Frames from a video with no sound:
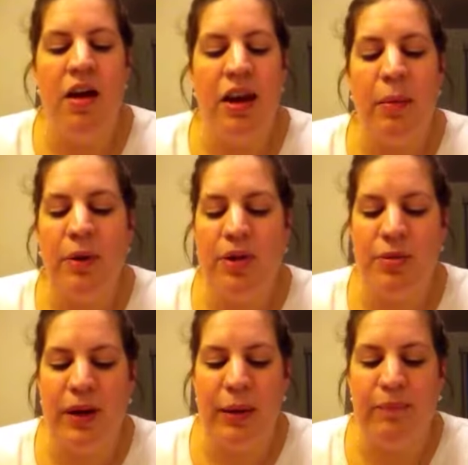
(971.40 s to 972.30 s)
Number
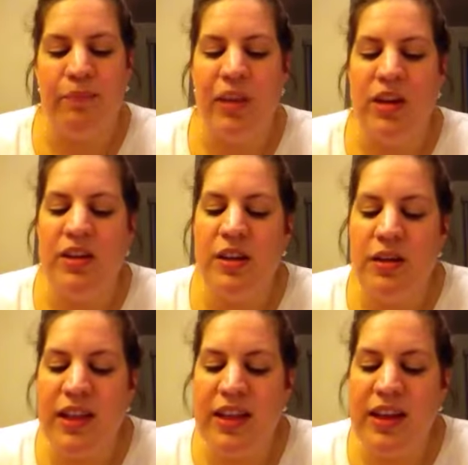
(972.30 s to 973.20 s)
three, do you
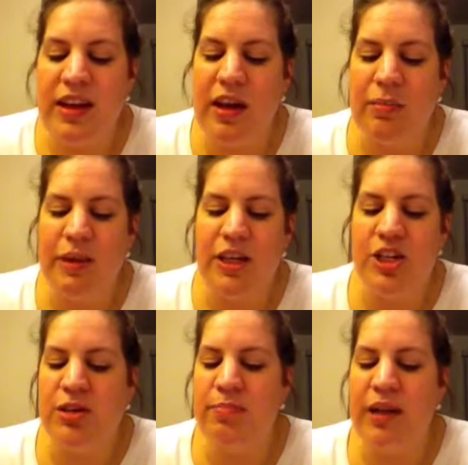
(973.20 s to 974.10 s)
think that companies
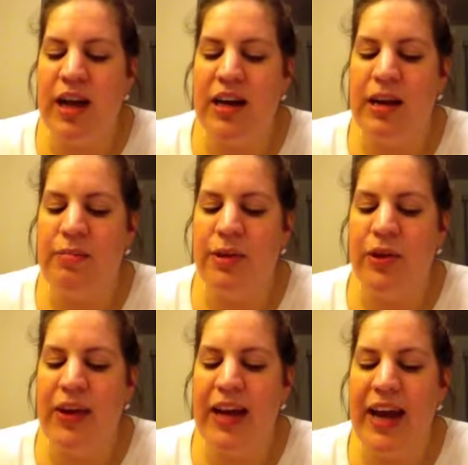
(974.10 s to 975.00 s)
should block
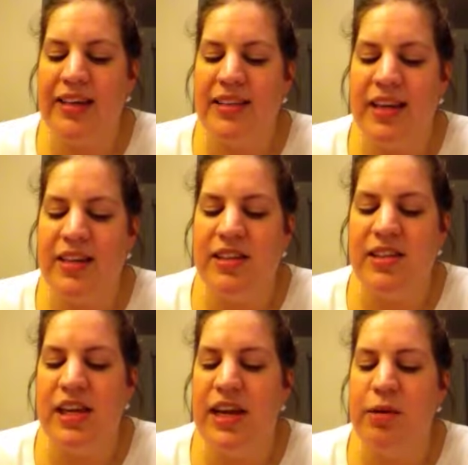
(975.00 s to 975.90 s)
employee access
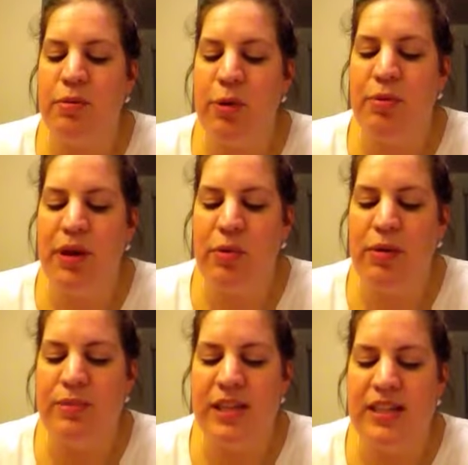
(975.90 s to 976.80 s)
to inappropriate
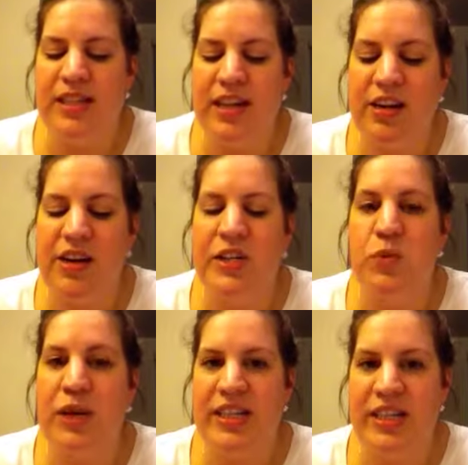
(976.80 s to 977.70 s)
websites that cause
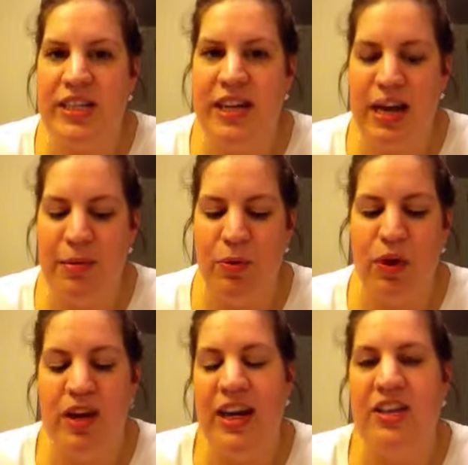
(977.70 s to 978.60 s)
wasted time at
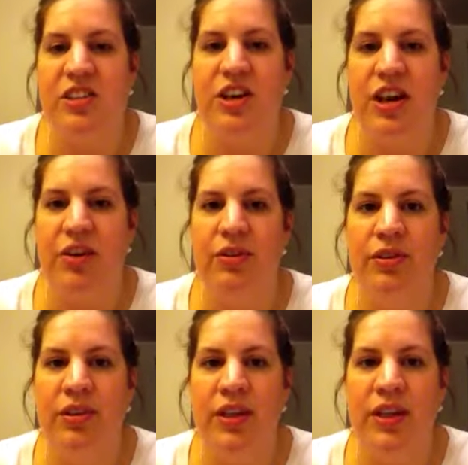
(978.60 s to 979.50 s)
work? Yes or no?
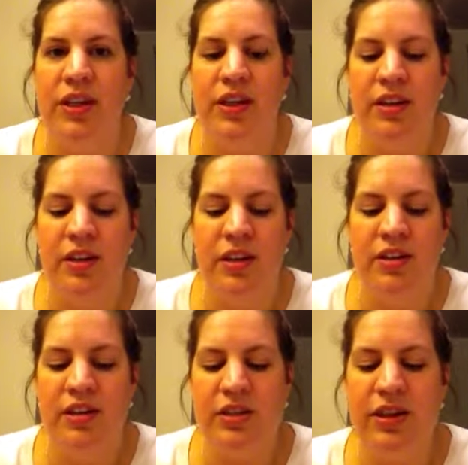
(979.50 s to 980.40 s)

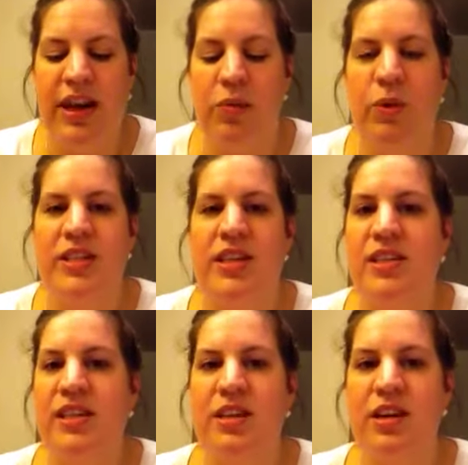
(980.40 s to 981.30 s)
So again, what's
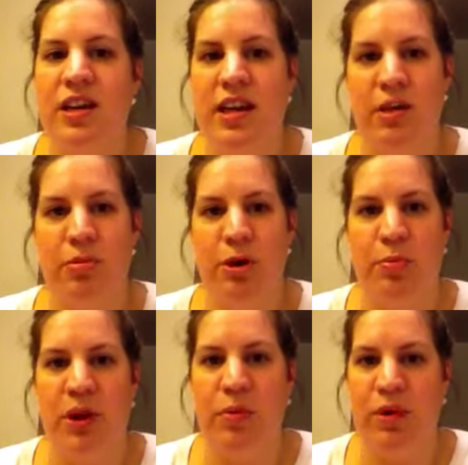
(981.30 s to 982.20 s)
considered an
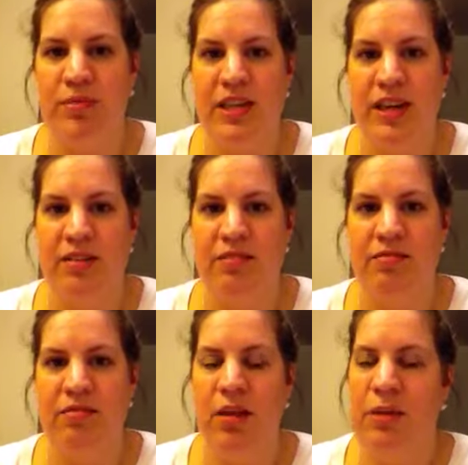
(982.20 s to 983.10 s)
inappropriate website?
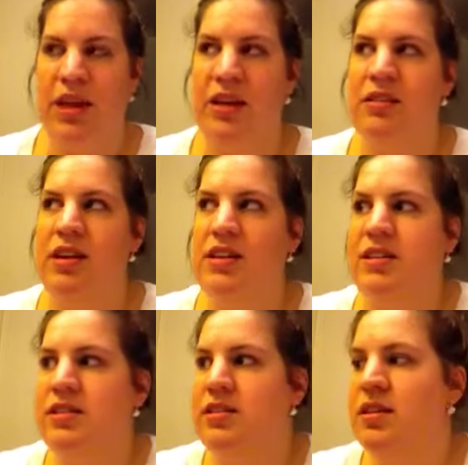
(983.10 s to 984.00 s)
I mean,
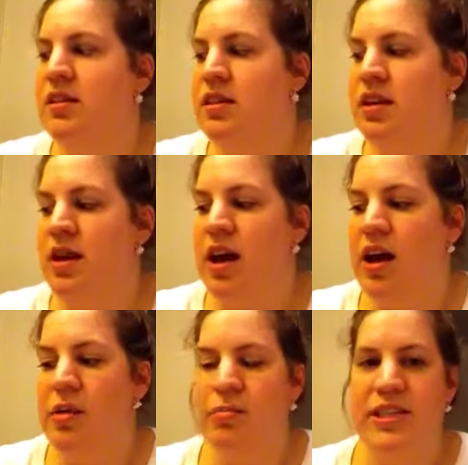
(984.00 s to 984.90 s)
is
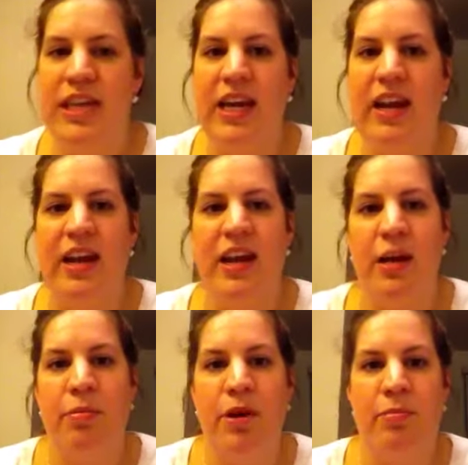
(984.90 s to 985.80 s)
CNN
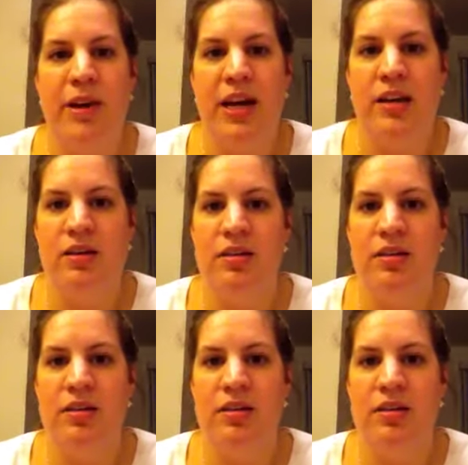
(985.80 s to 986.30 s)
inappropriate?